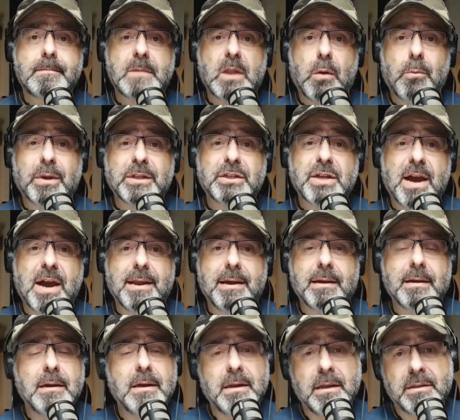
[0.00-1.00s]
which kind of
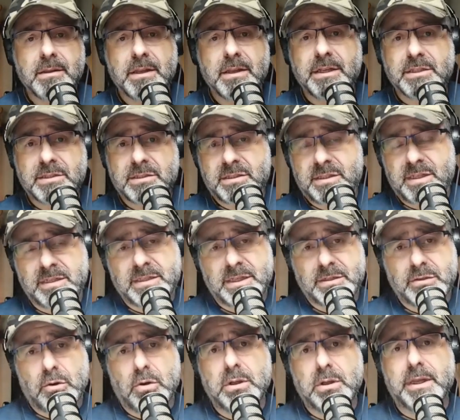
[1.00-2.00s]
these these things
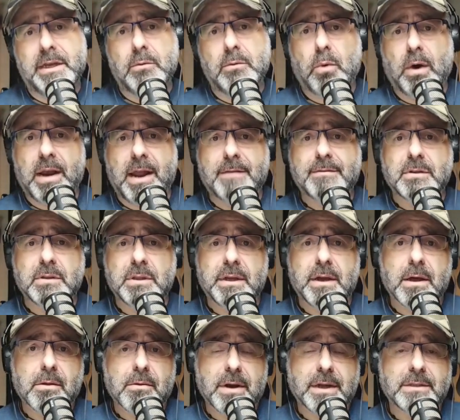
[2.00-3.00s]
all lead one after the
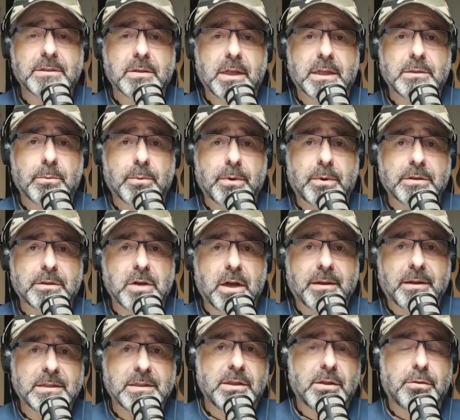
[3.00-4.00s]
other, right? So that's what we're going to talk about.
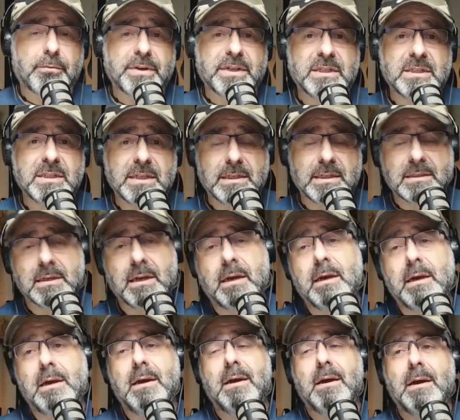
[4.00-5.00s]
These are three C's.
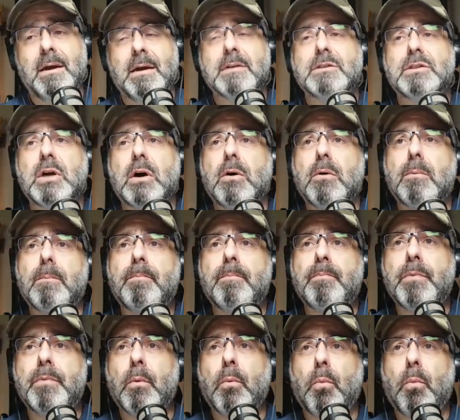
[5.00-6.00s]
So
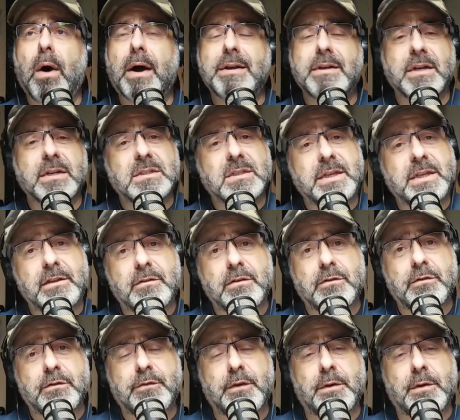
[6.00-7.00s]
one does lead
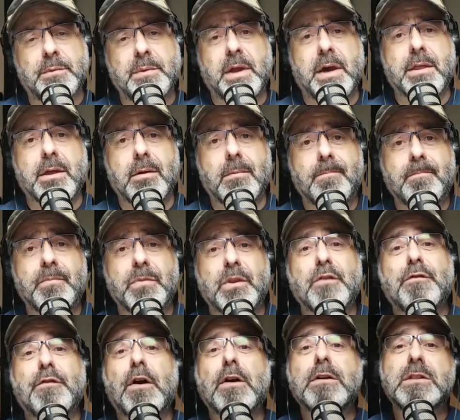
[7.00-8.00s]
from the other. The
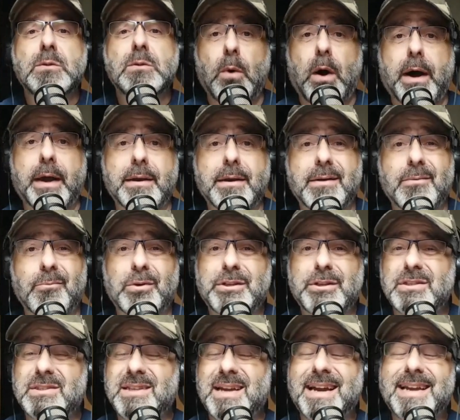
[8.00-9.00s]
first one, which
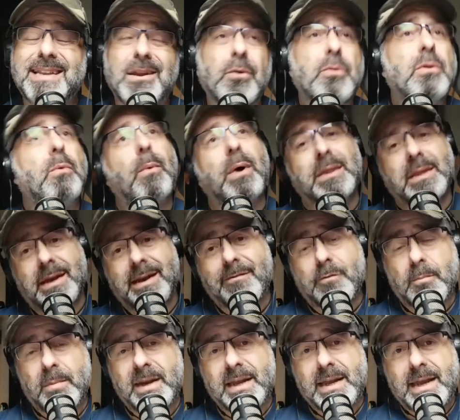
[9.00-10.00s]
is I know the one that
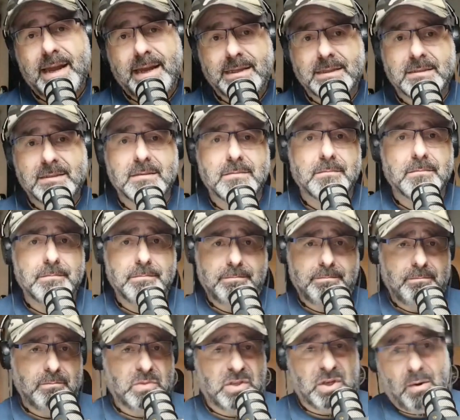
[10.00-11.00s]
everybody hates.
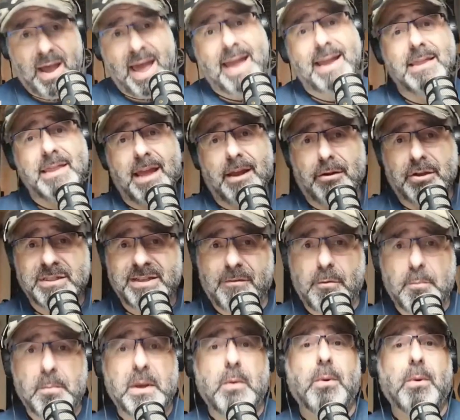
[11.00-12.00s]
So hang in there because
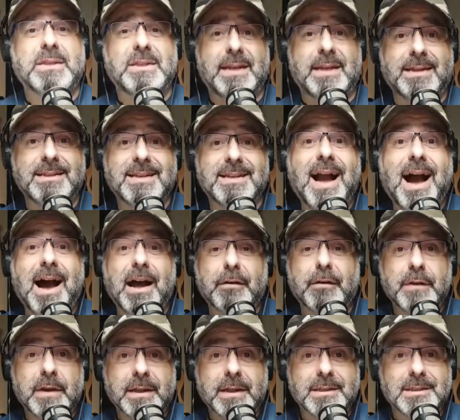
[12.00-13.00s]
everybody wants to get to
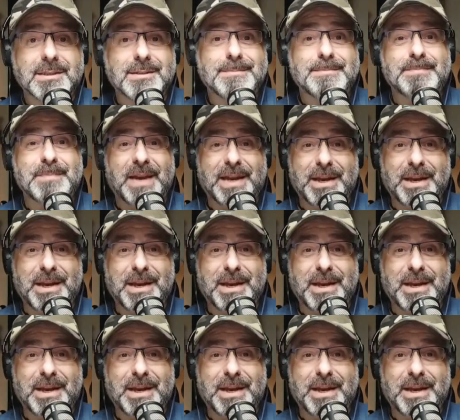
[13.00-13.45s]
confidence. I